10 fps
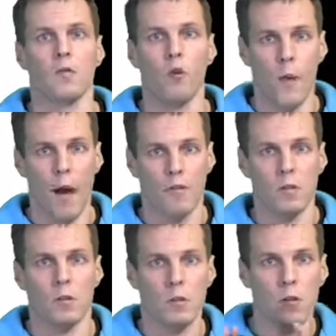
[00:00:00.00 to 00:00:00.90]

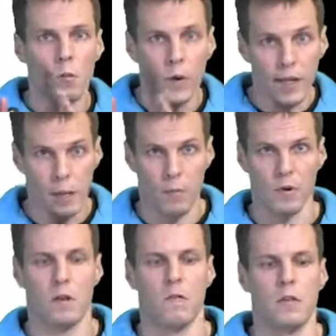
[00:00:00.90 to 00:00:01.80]
comparisons with some
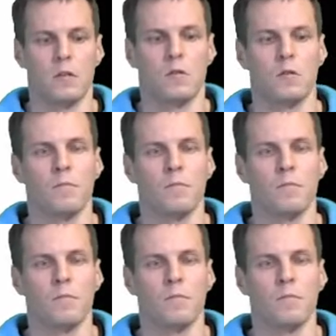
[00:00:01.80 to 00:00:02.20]
reservations.